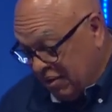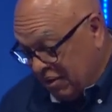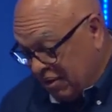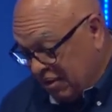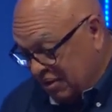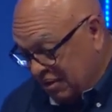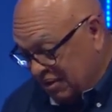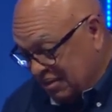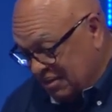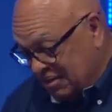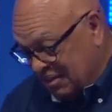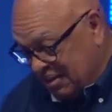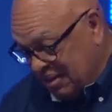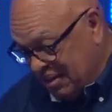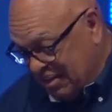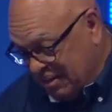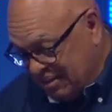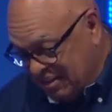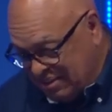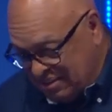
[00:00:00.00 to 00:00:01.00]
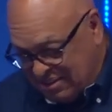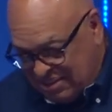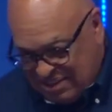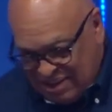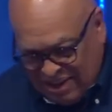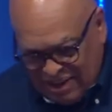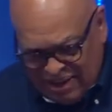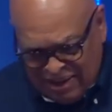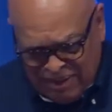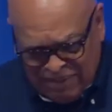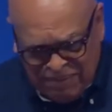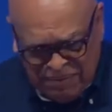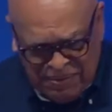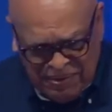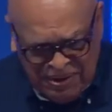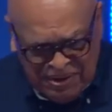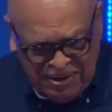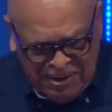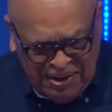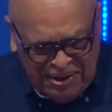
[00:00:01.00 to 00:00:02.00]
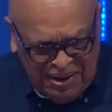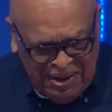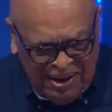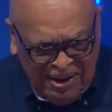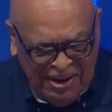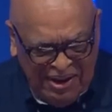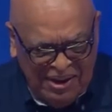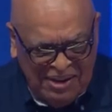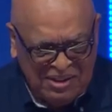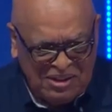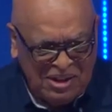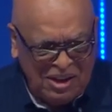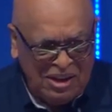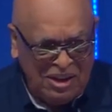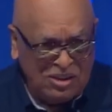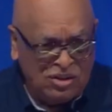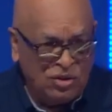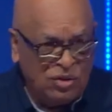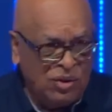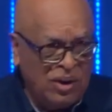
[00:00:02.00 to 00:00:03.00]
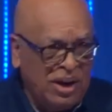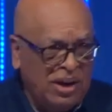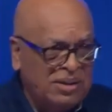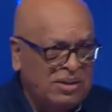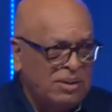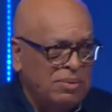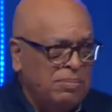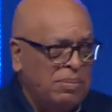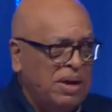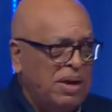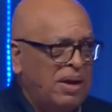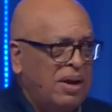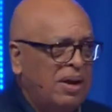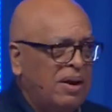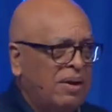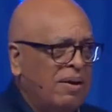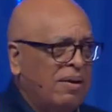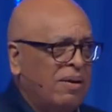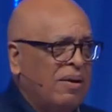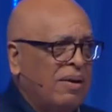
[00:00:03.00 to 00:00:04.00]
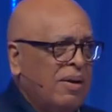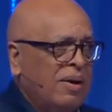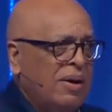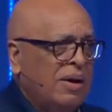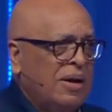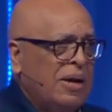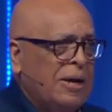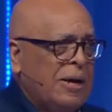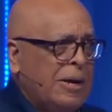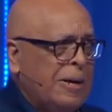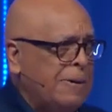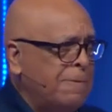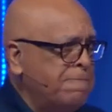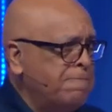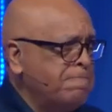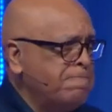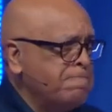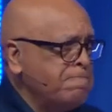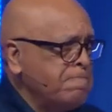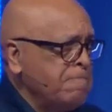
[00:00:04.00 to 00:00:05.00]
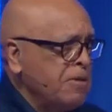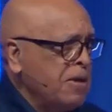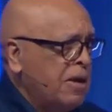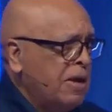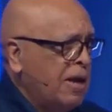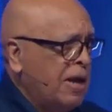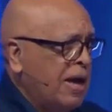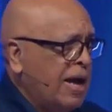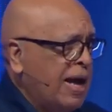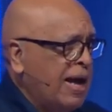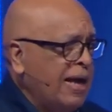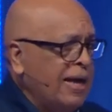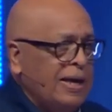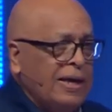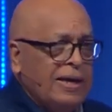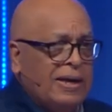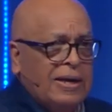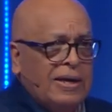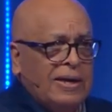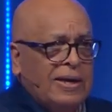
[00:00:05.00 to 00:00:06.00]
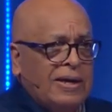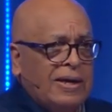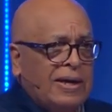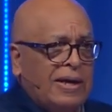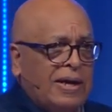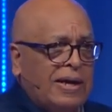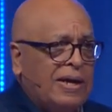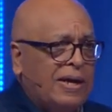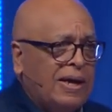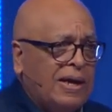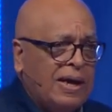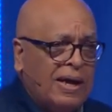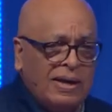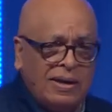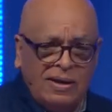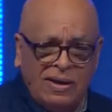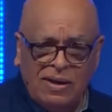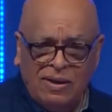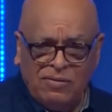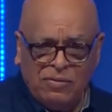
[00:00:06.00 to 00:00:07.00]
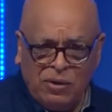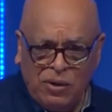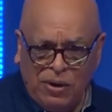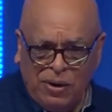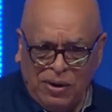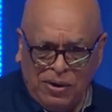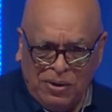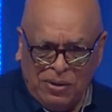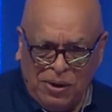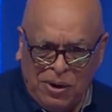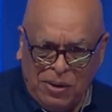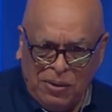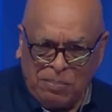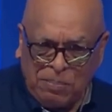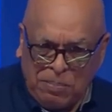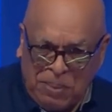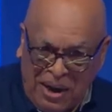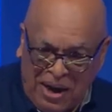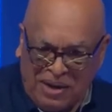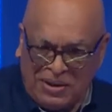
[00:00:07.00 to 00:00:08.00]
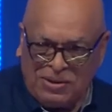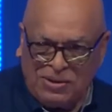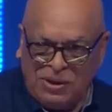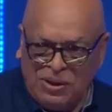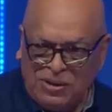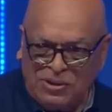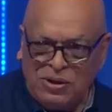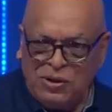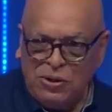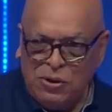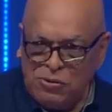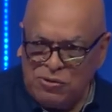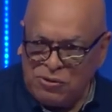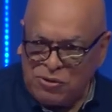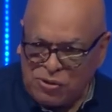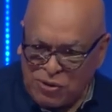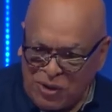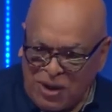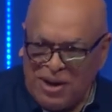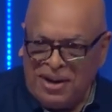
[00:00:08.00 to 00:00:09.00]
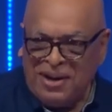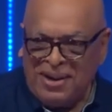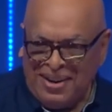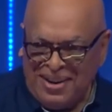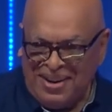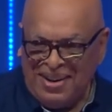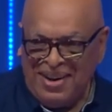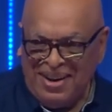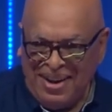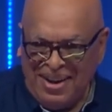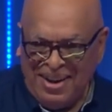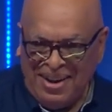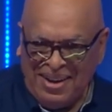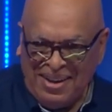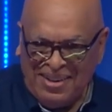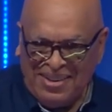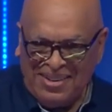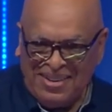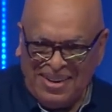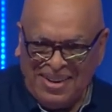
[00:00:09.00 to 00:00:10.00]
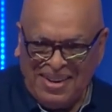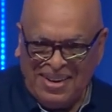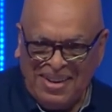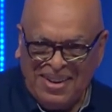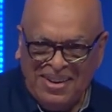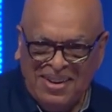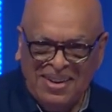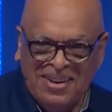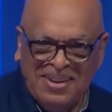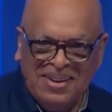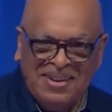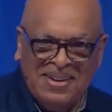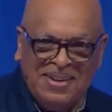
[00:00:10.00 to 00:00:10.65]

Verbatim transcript: for all this, all this time. It is a treat to be here. Um, I I love your, your pastor. He's a new friend, and uh,